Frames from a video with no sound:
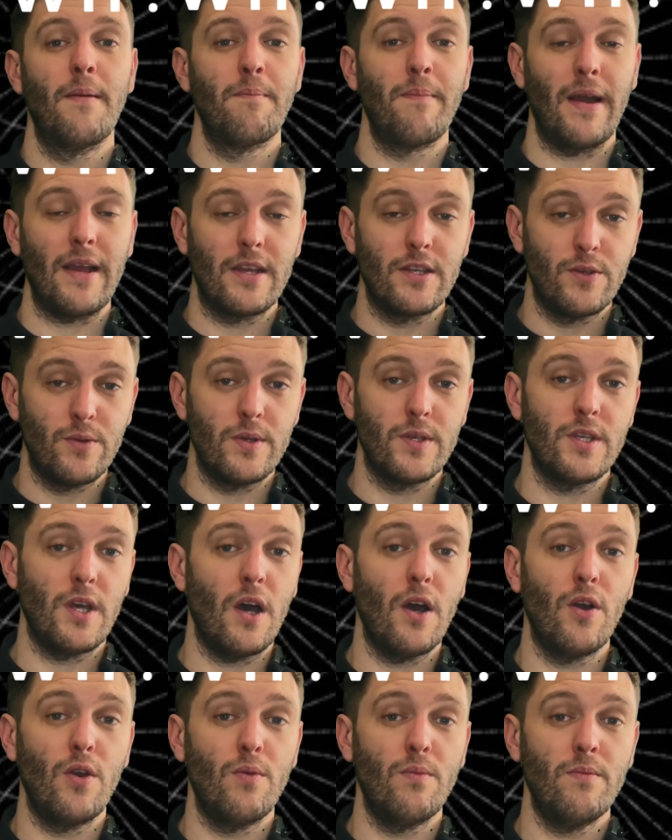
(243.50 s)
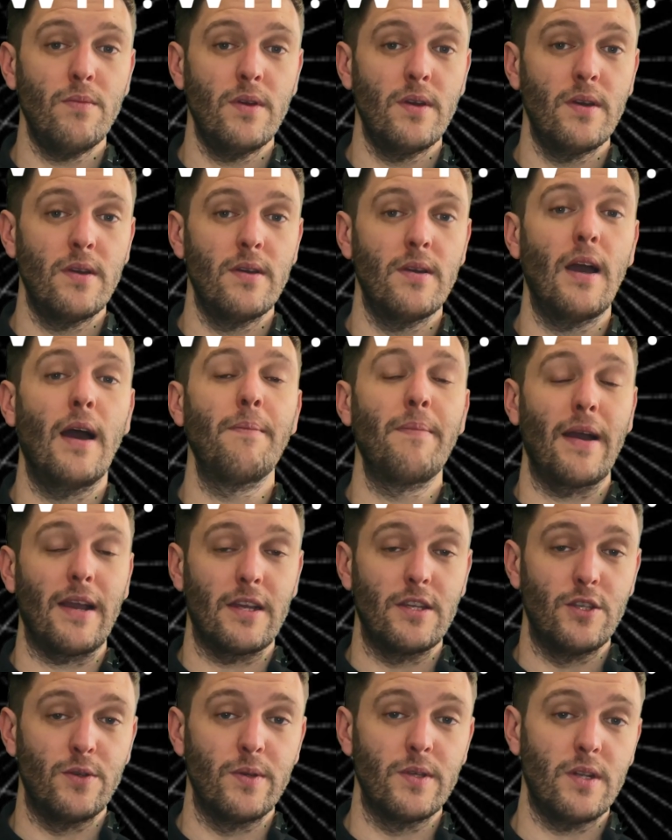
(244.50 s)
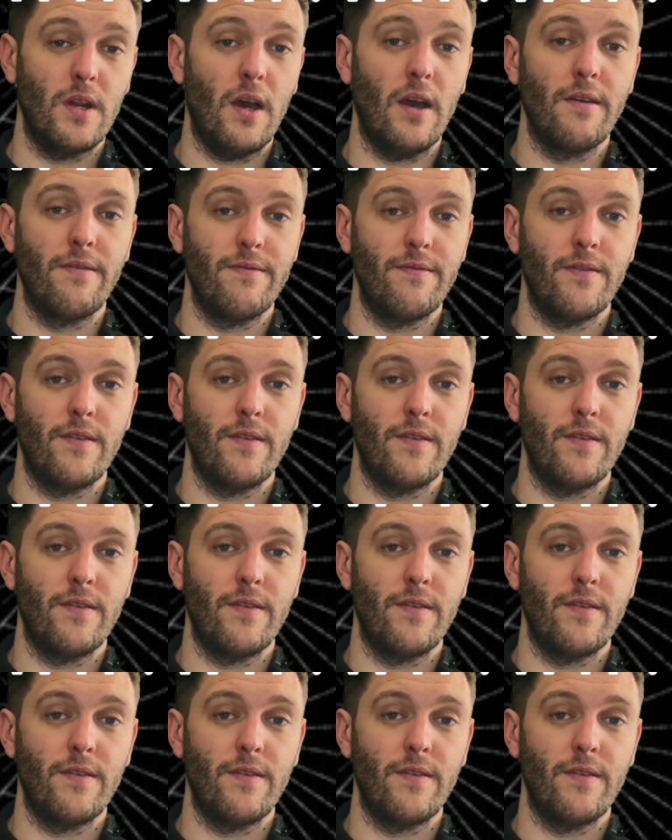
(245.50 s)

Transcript: back into his home and back into his life.